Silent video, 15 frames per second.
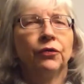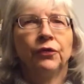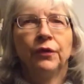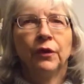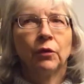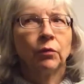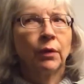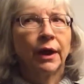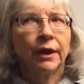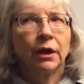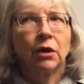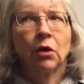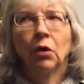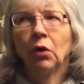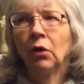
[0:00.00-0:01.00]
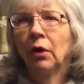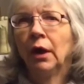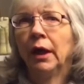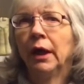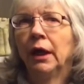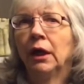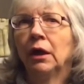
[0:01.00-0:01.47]

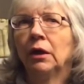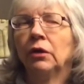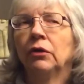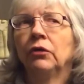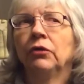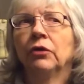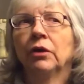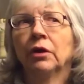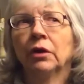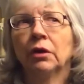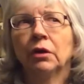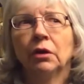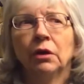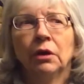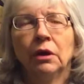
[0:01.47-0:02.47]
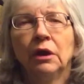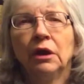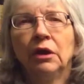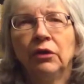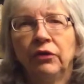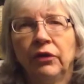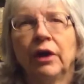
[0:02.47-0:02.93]
theoretical and uh,
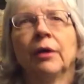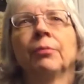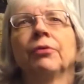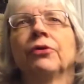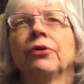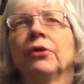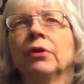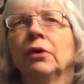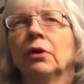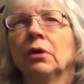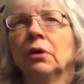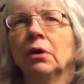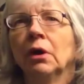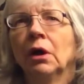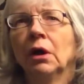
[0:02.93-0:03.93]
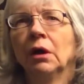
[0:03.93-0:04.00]
in-depth uh,